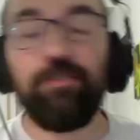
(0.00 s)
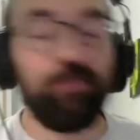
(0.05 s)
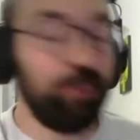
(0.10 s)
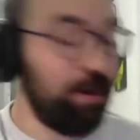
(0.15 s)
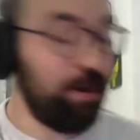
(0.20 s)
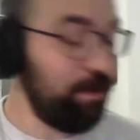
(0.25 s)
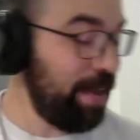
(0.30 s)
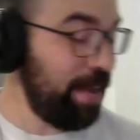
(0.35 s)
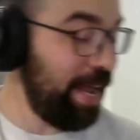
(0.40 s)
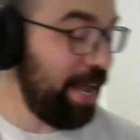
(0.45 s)

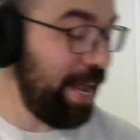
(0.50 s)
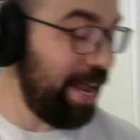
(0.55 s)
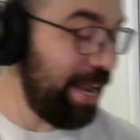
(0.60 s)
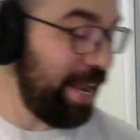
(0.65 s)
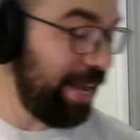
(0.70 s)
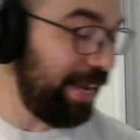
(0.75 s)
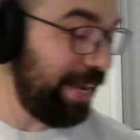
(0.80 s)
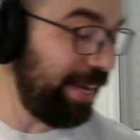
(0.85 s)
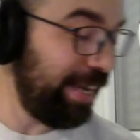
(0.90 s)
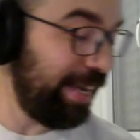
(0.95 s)
from
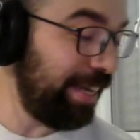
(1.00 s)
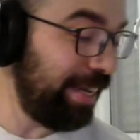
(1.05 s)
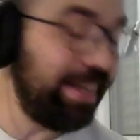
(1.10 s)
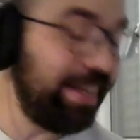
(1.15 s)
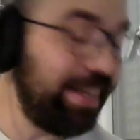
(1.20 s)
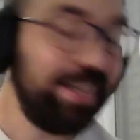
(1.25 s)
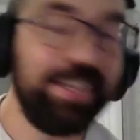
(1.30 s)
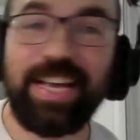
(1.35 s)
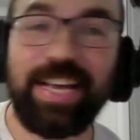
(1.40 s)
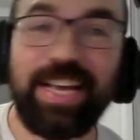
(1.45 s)
a
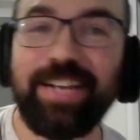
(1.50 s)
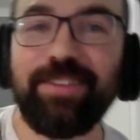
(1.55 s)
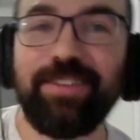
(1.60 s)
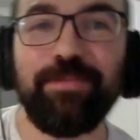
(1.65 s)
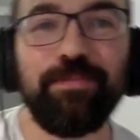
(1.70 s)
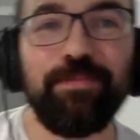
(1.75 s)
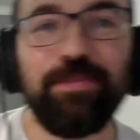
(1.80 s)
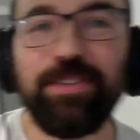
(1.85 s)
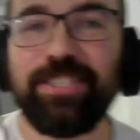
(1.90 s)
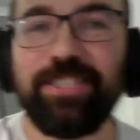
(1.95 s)
like
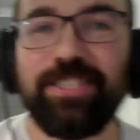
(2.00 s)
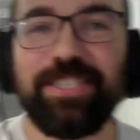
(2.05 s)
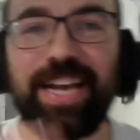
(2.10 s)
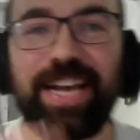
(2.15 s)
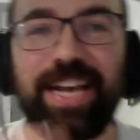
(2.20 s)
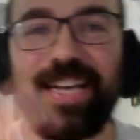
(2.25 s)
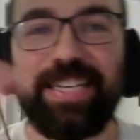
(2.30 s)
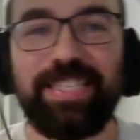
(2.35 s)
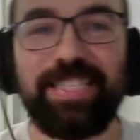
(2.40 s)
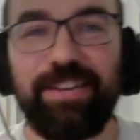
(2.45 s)

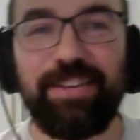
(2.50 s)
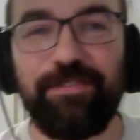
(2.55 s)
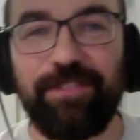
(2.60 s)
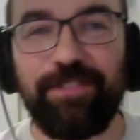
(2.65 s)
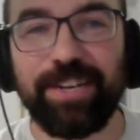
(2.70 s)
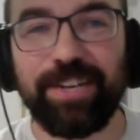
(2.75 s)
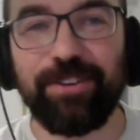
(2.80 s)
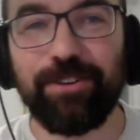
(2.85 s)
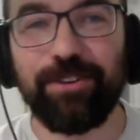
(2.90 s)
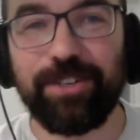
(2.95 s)

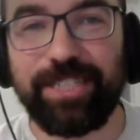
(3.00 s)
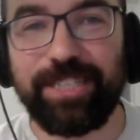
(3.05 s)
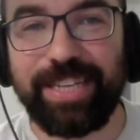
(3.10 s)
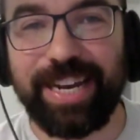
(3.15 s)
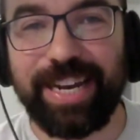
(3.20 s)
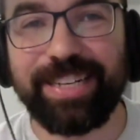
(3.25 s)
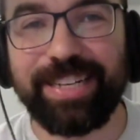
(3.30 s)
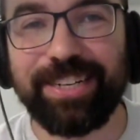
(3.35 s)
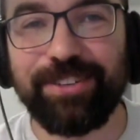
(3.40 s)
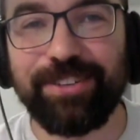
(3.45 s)
scientific or
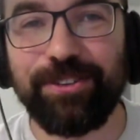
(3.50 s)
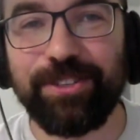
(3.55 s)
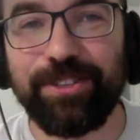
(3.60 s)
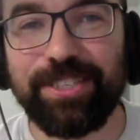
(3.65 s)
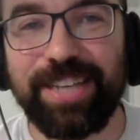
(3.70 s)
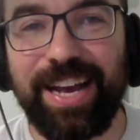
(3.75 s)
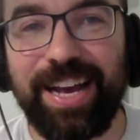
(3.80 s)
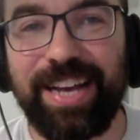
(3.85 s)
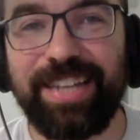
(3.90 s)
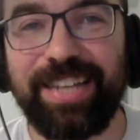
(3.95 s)
technical
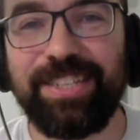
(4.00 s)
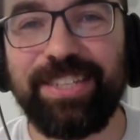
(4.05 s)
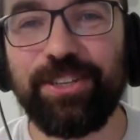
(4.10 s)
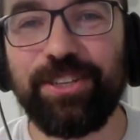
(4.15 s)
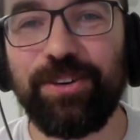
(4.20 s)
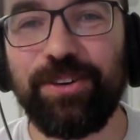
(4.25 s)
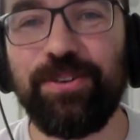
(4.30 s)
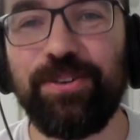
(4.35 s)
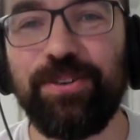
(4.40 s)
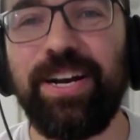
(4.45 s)
side.
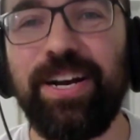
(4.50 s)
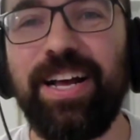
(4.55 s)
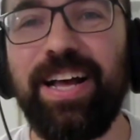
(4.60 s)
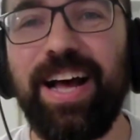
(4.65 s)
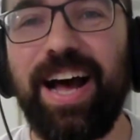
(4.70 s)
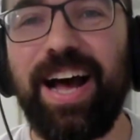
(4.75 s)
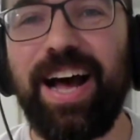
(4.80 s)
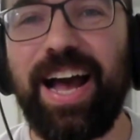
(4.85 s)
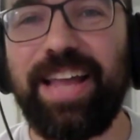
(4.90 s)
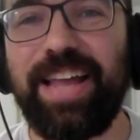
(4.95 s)
So
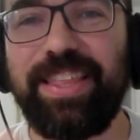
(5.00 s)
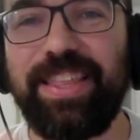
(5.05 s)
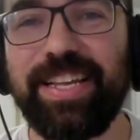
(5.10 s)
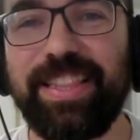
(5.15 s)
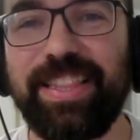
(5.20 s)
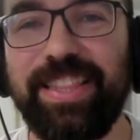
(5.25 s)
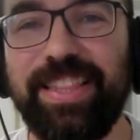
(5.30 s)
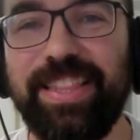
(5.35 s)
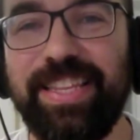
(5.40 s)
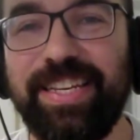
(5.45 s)
I
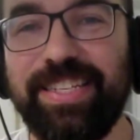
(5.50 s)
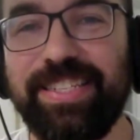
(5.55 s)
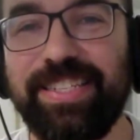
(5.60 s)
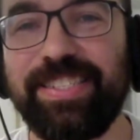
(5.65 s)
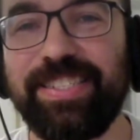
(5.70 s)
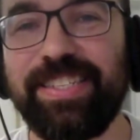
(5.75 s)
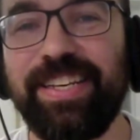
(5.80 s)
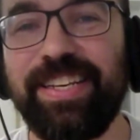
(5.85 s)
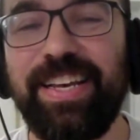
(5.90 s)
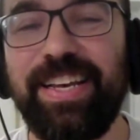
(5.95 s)
think
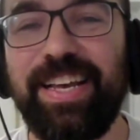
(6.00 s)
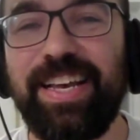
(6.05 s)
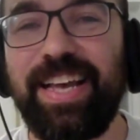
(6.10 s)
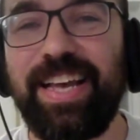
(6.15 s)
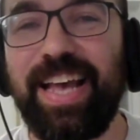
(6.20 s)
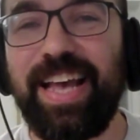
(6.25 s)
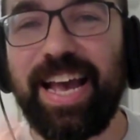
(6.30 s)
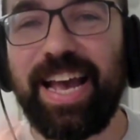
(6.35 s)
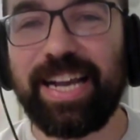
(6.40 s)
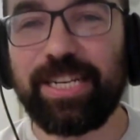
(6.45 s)
this
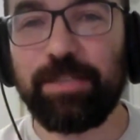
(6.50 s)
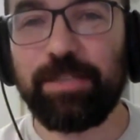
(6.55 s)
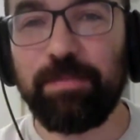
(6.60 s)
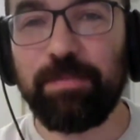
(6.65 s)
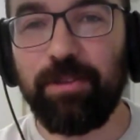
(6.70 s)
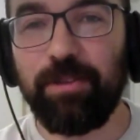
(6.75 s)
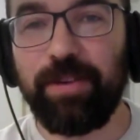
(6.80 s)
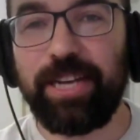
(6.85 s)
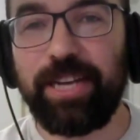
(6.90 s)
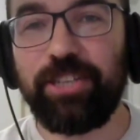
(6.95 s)

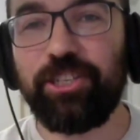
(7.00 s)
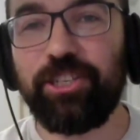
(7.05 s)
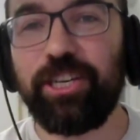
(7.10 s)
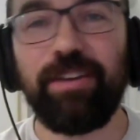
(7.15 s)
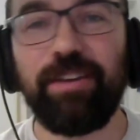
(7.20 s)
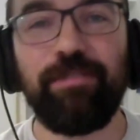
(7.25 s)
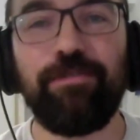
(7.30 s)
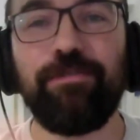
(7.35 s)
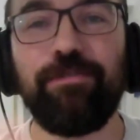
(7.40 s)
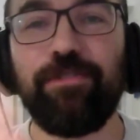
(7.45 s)
exploration
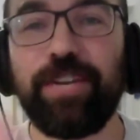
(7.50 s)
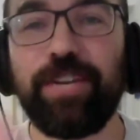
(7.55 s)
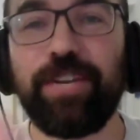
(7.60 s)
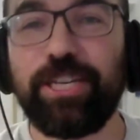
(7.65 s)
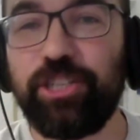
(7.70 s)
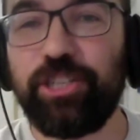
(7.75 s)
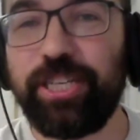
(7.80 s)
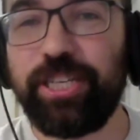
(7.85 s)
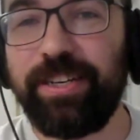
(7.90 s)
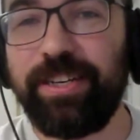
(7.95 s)
of
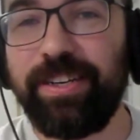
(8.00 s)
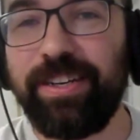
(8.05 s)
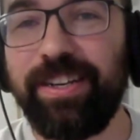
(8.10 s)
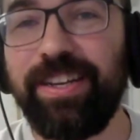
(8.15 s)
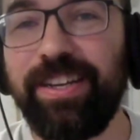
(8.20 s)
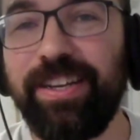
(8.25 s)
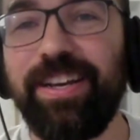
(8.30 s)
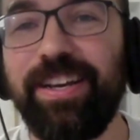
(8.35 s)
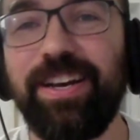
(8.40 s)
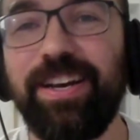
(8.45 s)

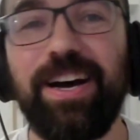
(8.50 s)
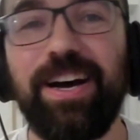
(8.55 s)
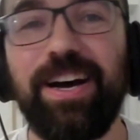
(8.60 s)
friction,